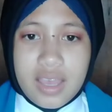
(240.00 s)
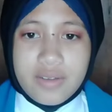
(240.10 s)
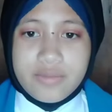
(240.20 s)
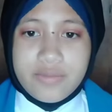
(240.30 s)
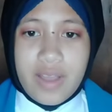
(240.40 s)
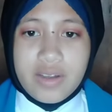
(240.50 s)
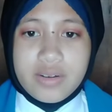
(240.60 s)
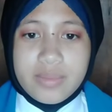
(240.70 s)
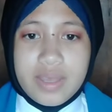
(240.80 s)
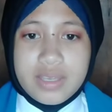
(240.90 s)

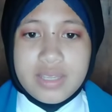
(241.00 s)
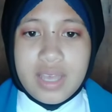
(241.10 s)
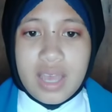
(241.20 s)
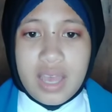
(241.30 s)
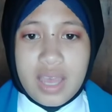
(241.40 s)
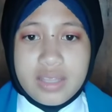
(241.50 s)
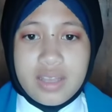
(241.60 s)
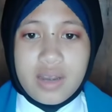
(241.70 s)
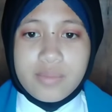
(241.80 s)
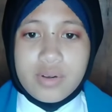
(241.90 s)
environment, and
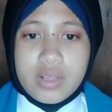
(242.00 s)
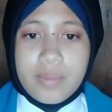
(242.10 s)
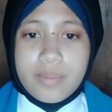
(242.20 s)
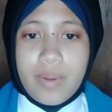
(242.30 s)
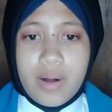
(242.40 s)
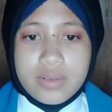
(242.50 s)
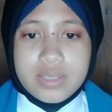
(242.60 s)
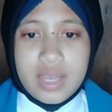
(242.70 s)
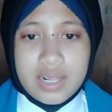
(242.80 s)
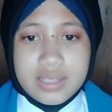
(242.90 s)
care more about
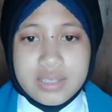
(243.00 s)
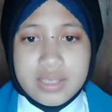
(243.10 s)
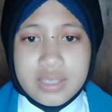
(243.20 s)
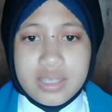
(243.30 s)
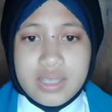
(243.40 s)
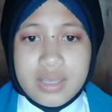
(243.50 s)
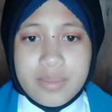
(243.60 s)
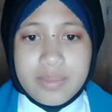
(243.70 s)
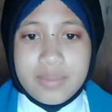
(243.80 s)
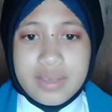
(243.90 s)
health,
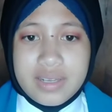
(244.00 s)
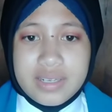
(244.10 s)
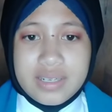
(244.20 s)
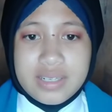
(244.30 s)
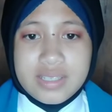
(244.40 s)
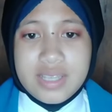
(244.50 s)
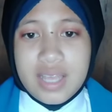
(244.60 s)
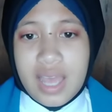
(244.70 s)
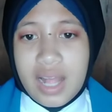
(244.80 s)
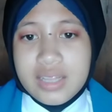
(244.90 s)
because
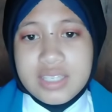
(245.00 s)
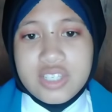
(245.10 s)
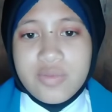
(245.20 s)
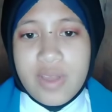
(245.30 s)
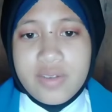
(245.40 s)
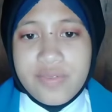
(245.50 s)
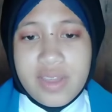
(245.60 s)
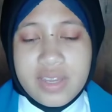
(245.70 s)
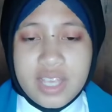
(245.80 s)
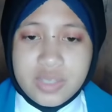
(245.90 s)
health is very,
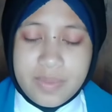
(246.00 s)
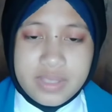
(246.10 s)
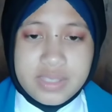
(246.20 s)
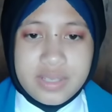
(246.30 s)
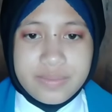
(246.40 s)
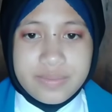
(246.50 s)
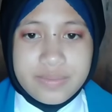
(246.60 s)
very expensive.